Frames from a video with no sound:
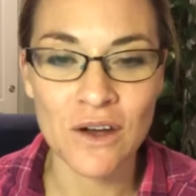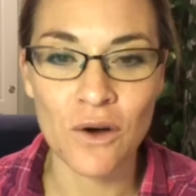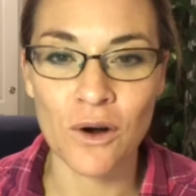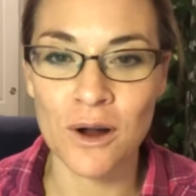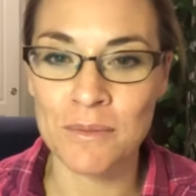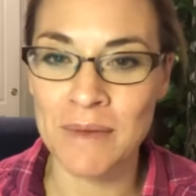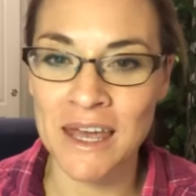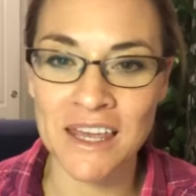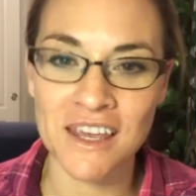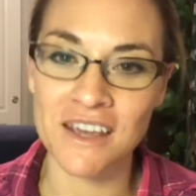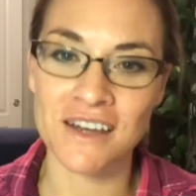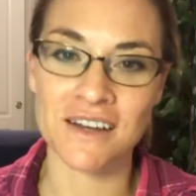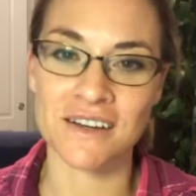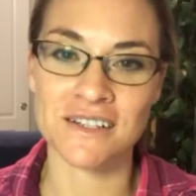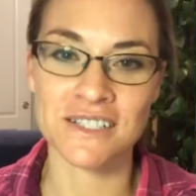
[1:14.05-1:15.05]
or make you
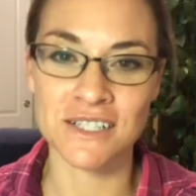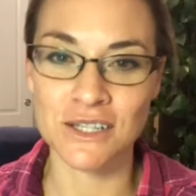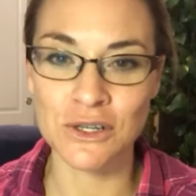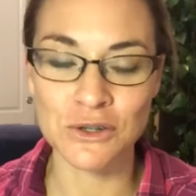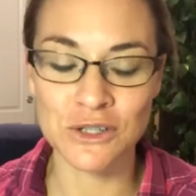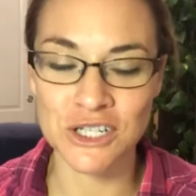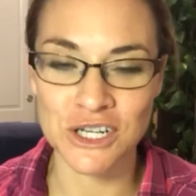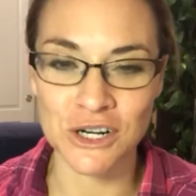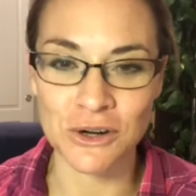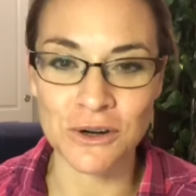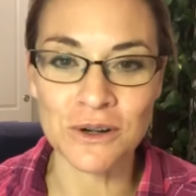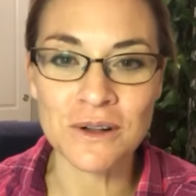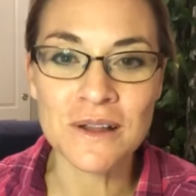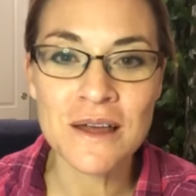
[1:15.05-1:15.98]
delusional,